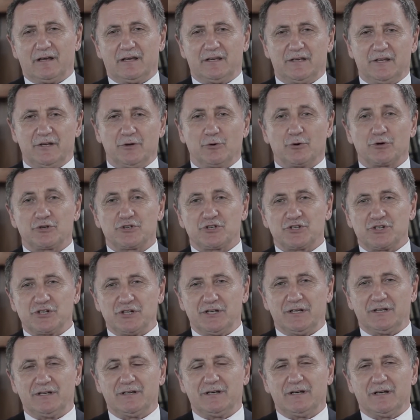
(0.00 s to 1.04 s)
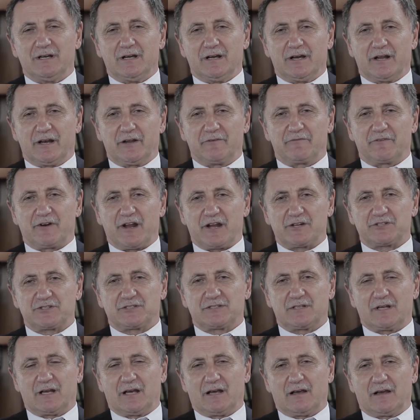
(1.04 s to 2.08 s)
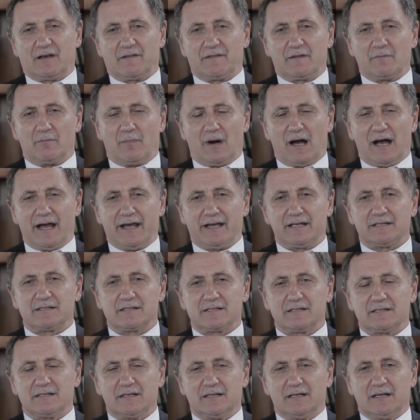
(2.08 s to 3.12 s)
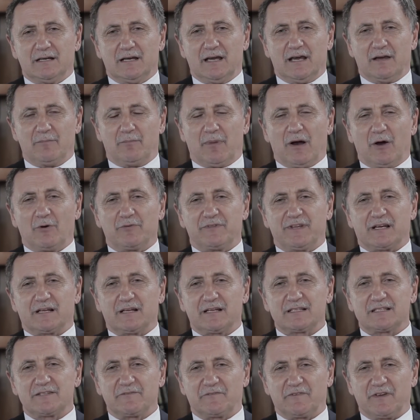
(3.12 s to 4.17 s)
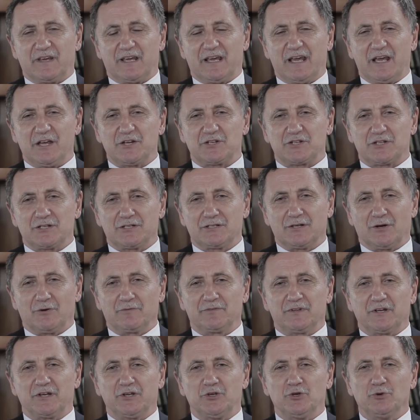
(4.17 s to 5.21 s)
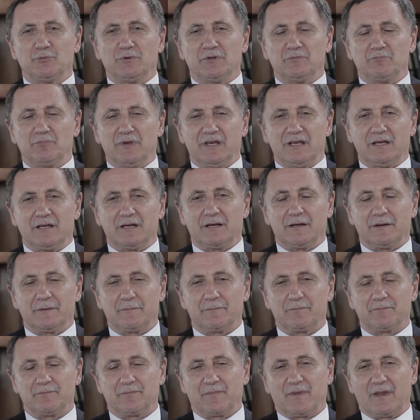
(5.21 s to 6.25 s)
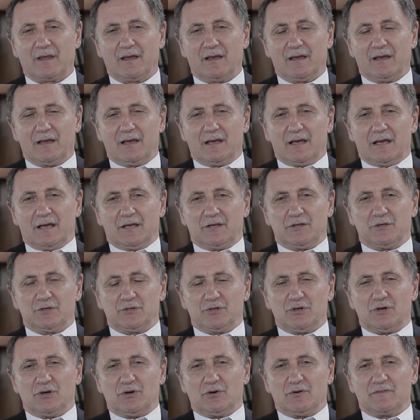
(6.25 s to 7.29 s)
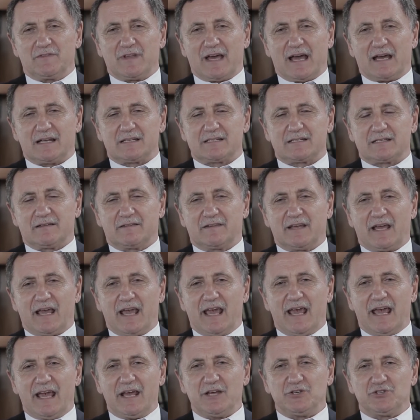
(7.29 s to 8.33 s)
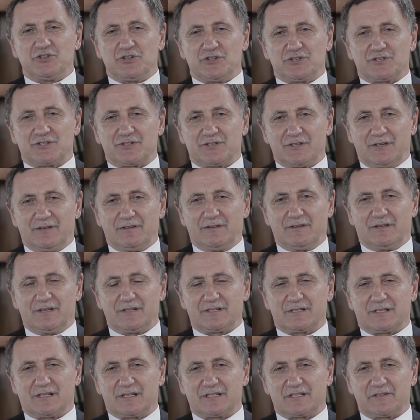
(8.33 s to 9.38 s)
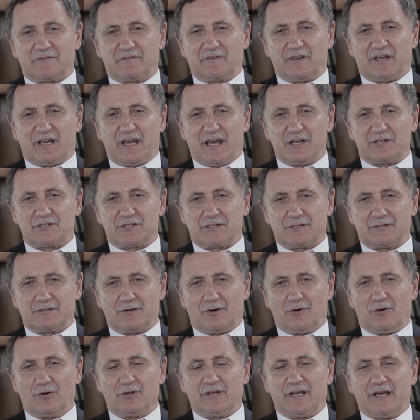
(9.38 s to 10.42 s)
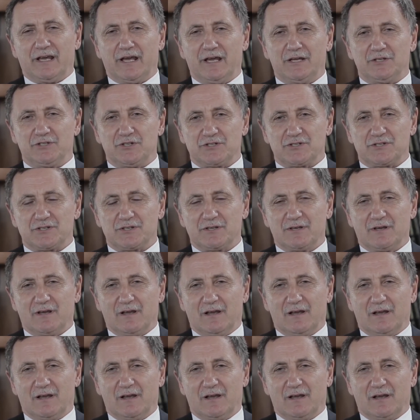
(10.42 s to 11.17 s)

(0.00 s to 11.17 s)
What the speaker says: he or she refreshed the mind about the classification of the human being. You know that the ages in this classification, all ages,